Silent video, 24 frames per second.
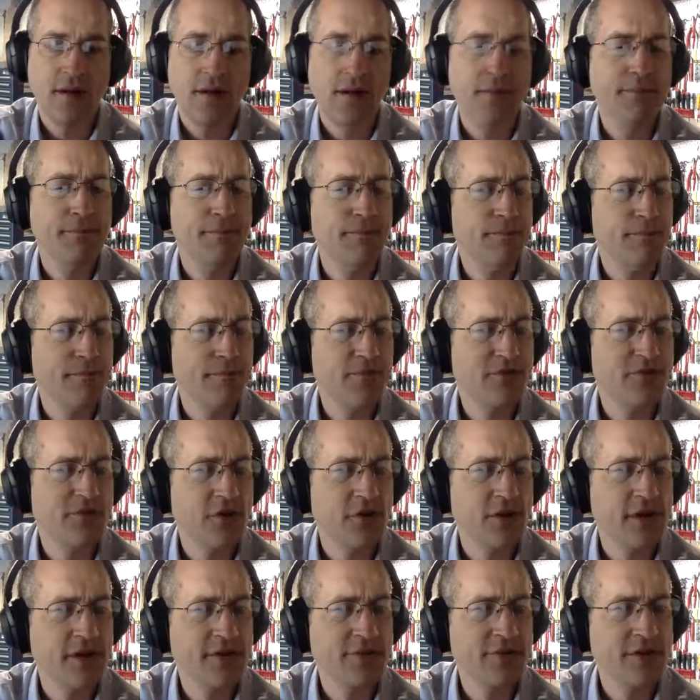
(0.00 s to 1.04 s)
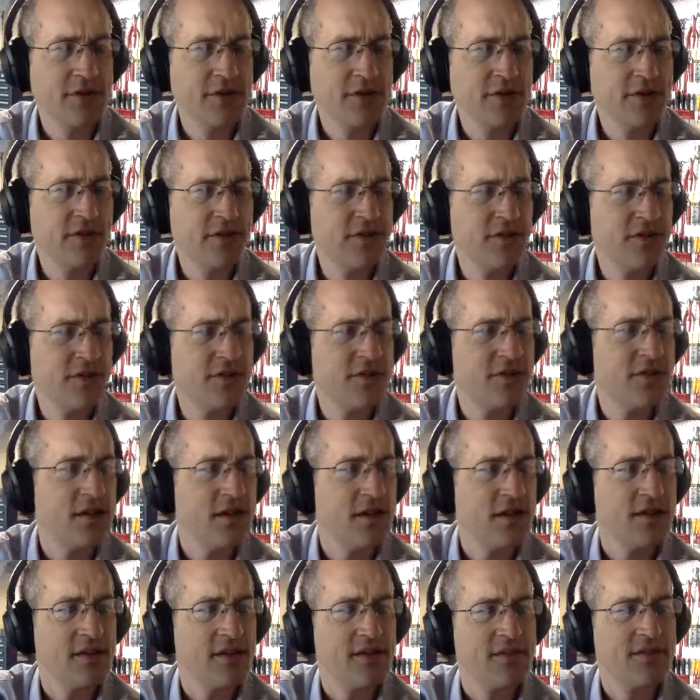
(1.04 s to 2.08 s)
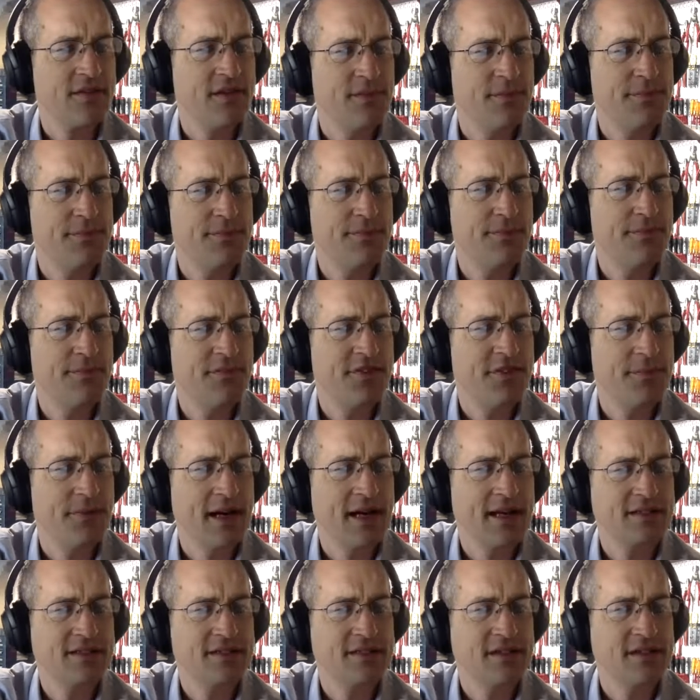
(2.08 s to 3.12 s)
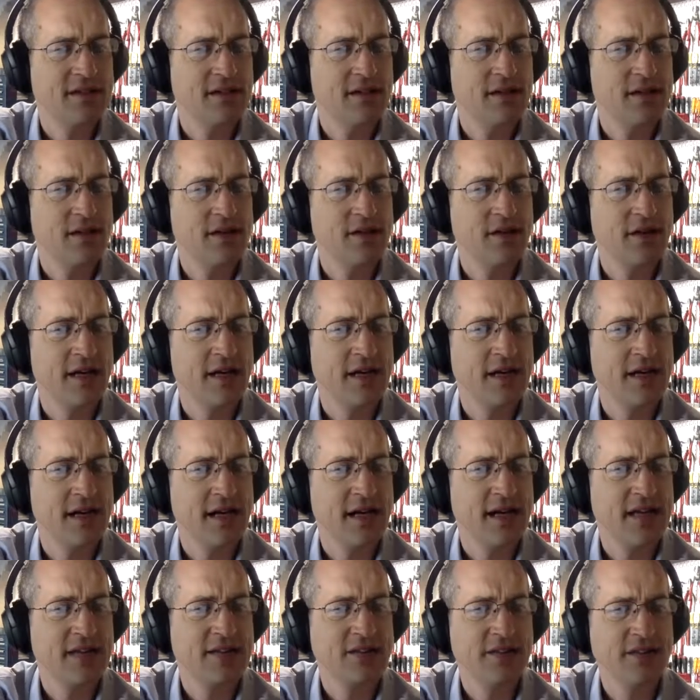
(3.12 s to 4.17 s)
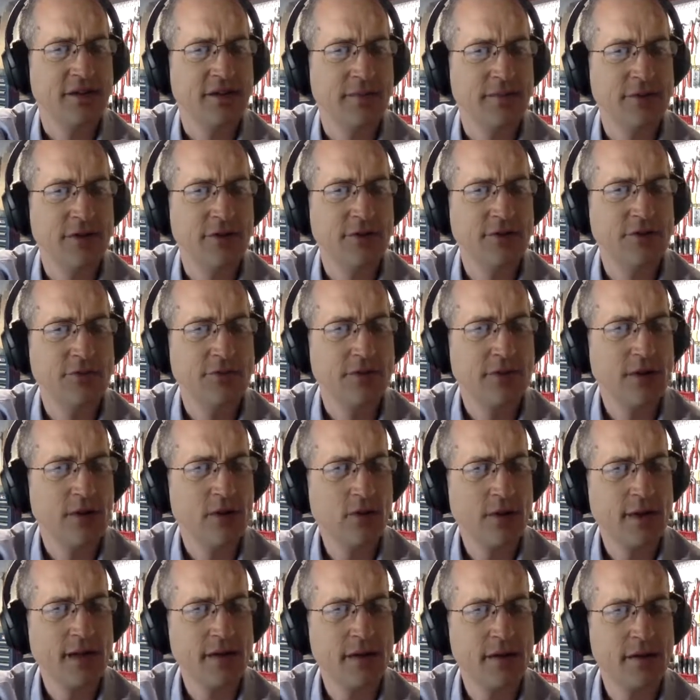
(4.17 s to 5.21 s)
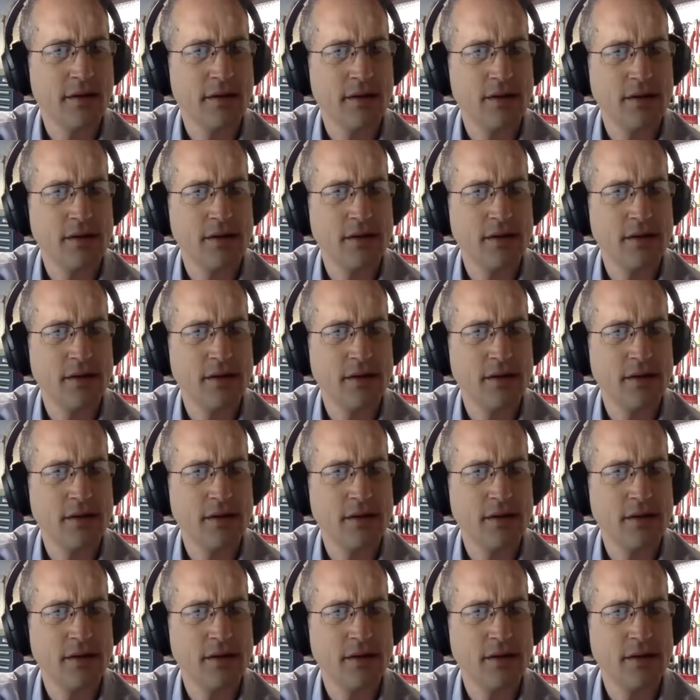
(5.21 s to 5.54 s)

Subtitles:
I'm sorry if there's, Sebastian, could I ask you to mute real quick?